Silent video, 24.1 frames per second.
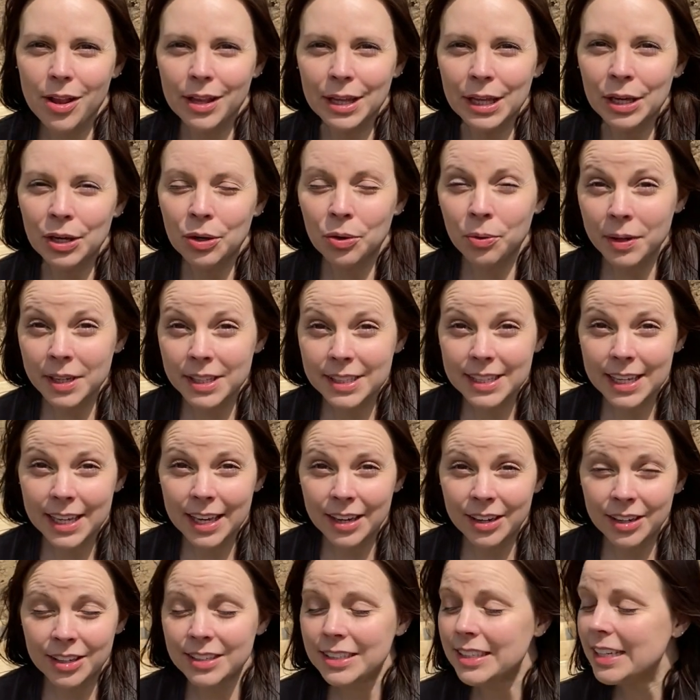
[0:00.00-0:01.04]
It quits
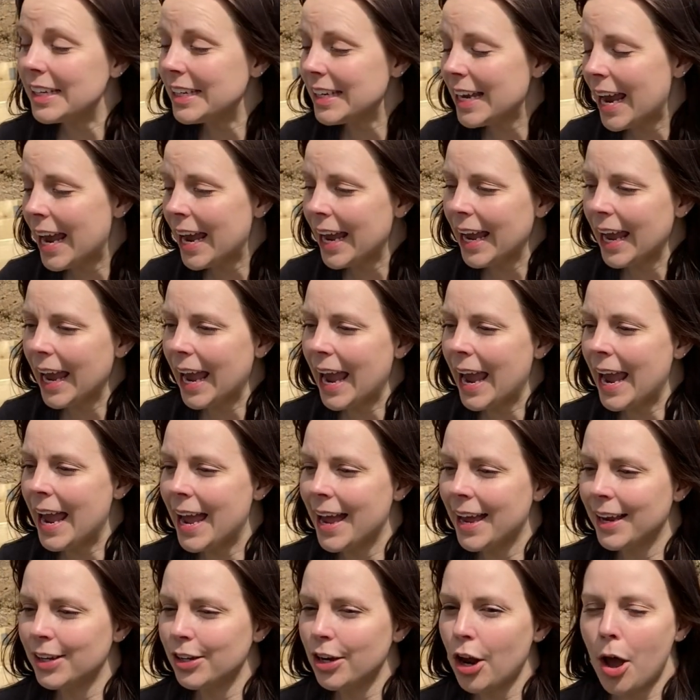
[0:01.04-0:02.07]
here today
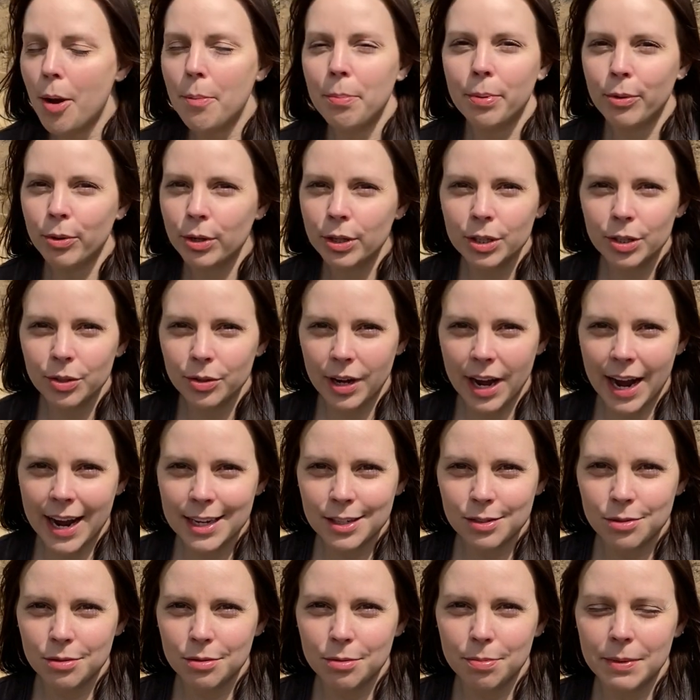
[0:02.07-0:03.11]
and not bore you
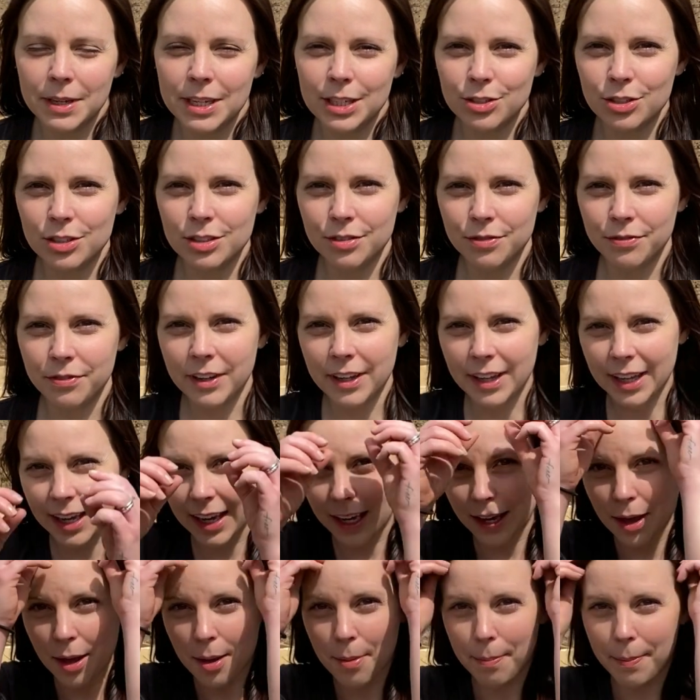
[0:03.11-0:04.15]
guys with me just
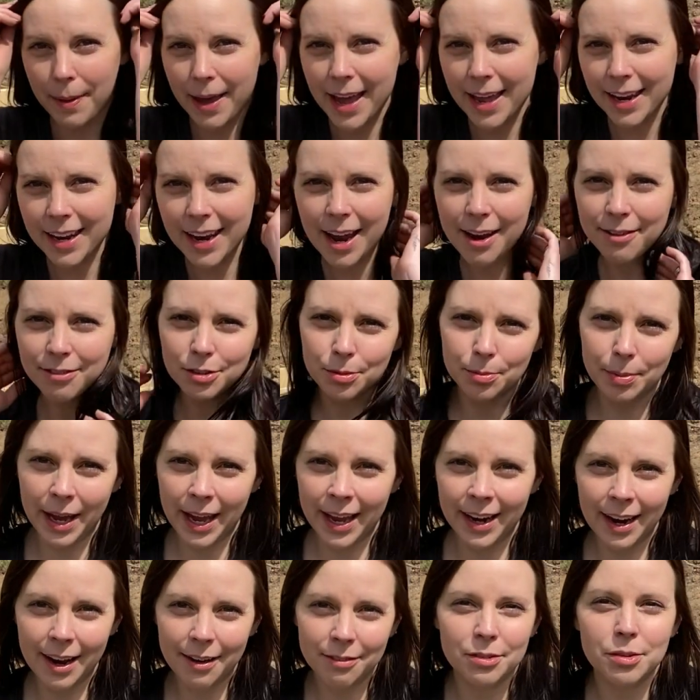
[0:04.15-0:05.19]
filling bed after
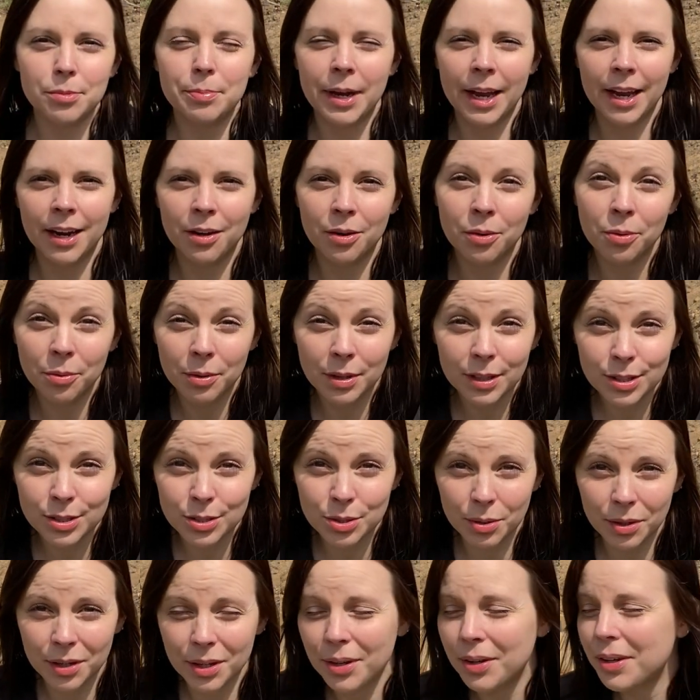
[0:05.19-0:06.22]
bed after bed with
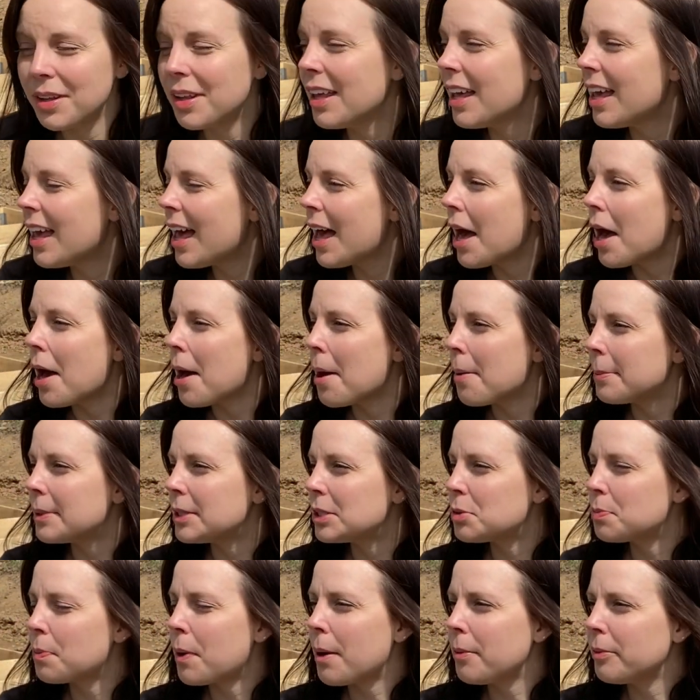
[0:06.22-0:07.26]
soil.
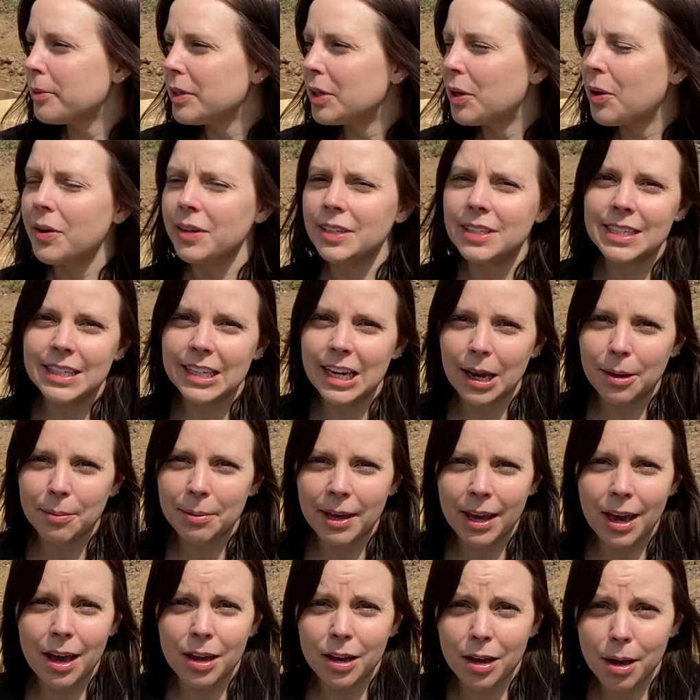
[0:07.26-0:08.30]
It's probably going to take
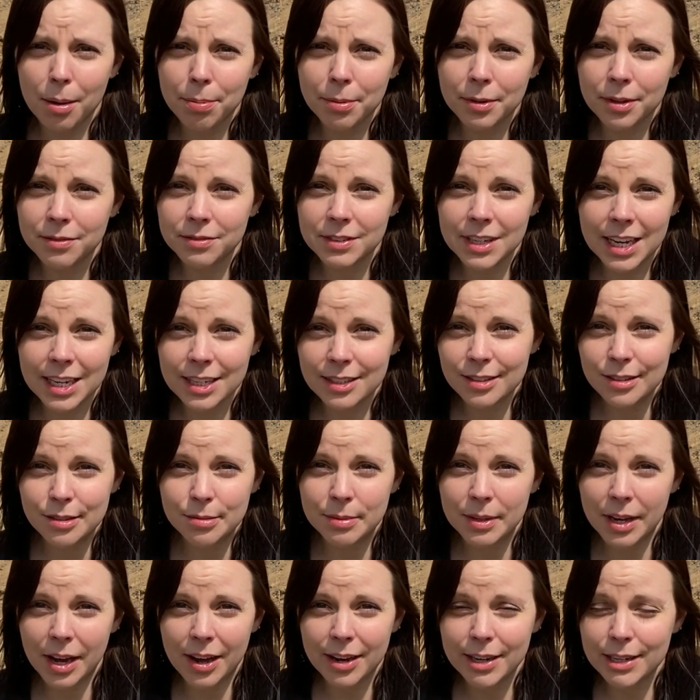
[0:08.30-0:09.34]
me a couple of days, to
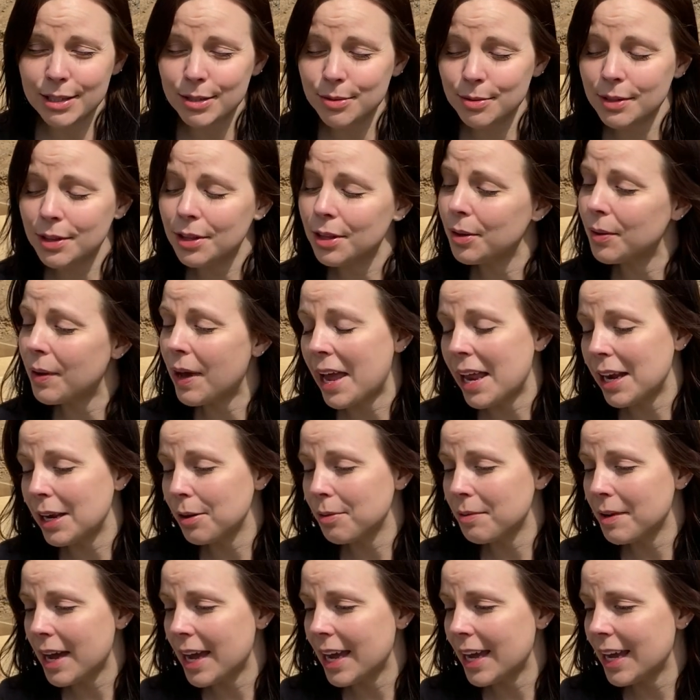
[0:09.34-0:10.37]
be honest with you
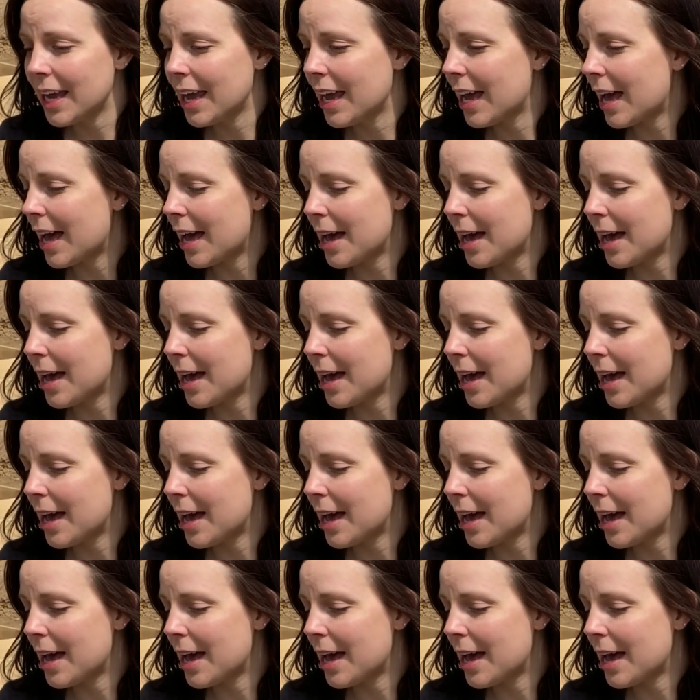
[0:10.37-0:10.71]
anyway.